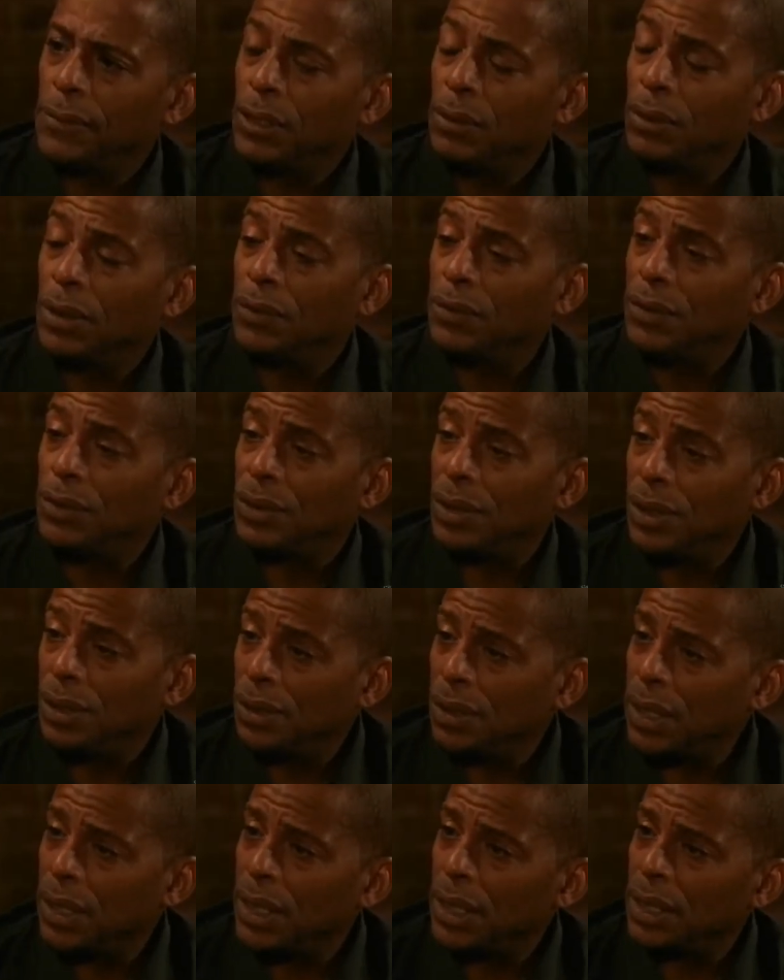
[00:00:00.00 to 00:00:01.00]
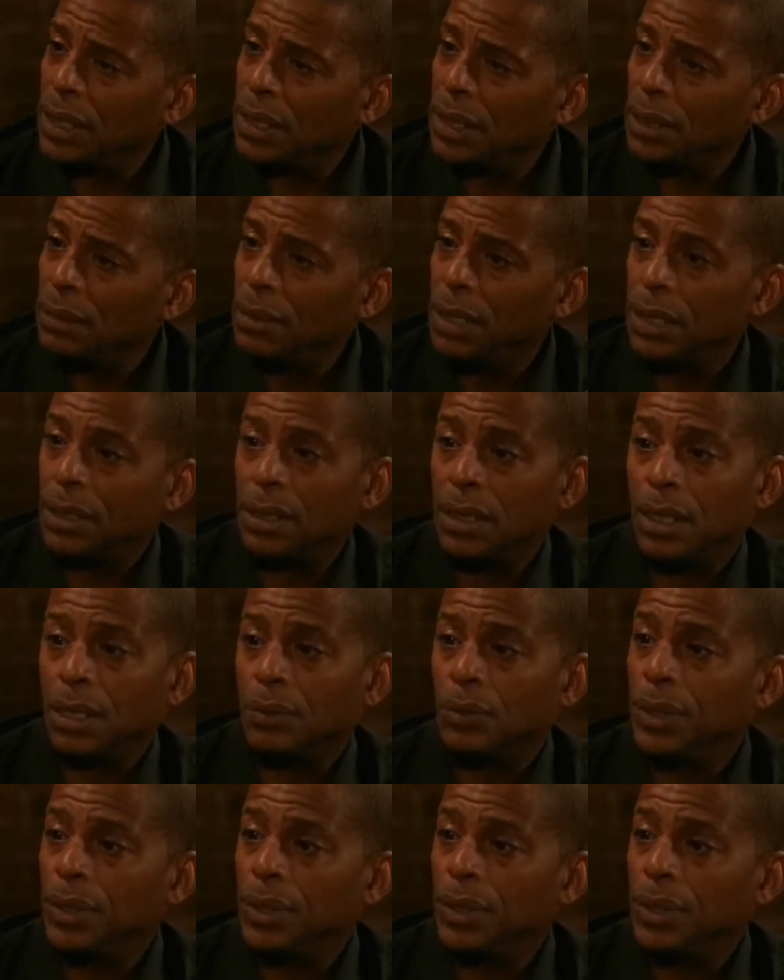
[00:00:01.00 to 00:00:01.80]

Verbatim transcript: Well, if you still can't see by the time